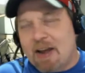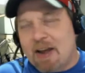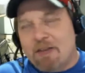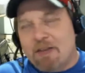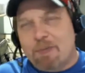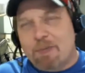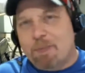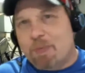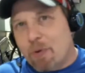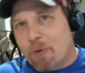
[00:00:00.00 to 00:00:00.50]
of
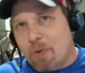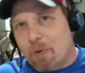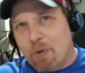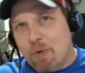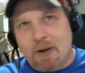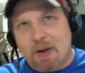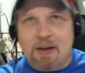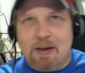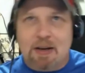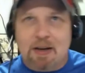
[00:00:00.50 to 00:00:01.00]
have a
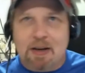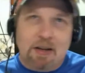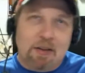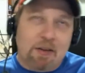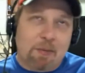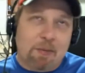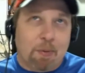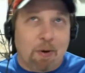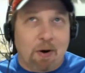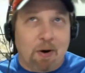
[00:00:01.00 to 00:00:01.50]
point
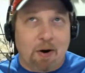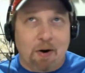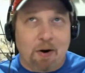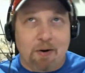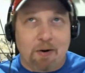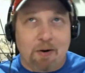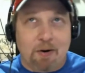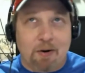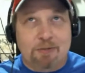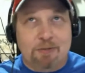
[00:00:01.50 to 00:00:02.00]
in the
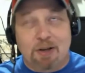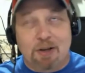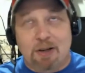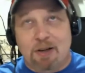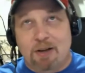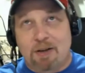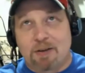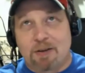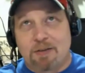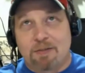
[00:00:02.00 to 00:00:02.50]
part
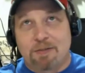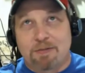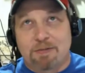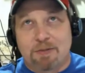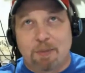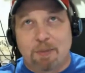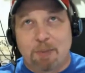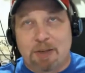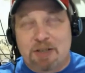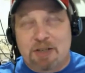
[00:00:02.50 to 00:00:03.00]
of,
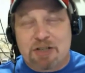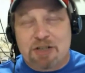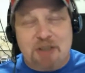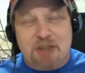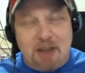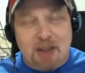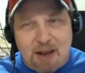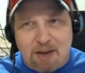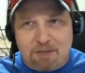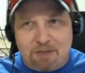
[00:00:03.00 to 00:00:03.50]
I mean, she's
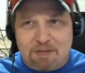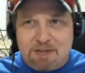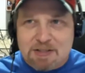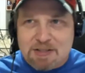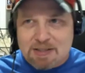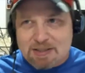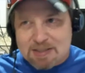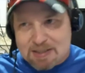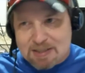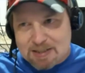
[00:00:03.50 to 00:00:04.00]
kind of
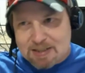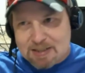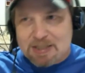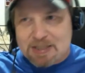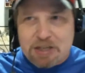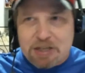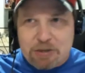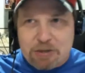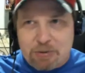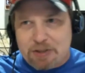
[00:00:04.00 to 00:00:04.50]

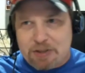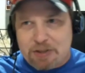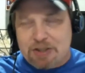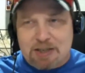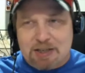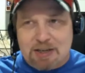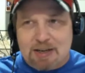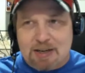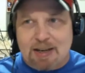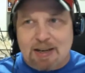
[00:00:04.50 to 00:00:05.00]
continuing
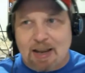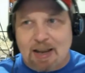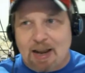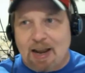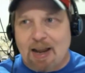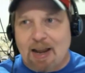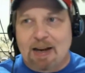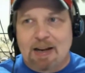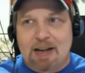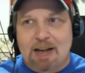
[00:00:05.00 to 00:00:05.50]
to nick
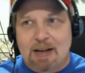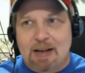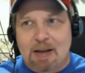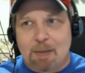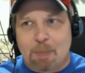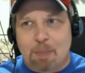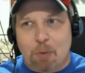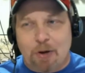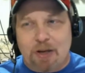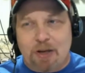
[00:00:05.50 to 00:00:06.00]
at,
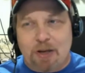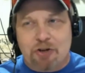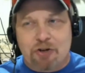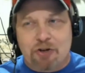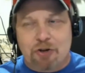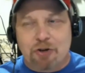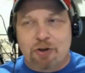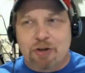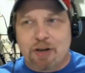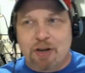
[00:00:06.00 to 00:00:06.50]
boy, he
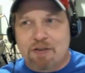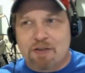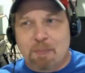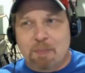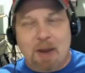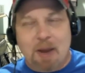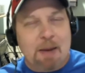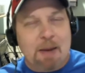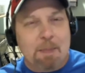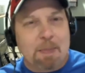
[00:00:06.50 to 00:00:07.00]
sure
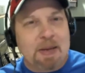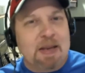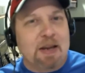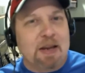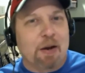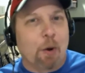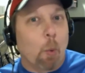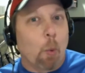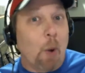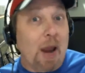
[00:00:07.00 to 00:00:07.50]
doesn't mind
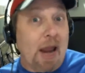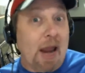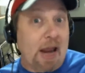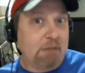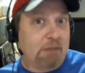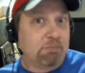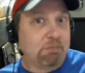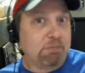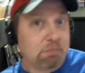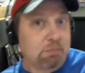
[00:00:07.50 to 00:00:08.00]
being away.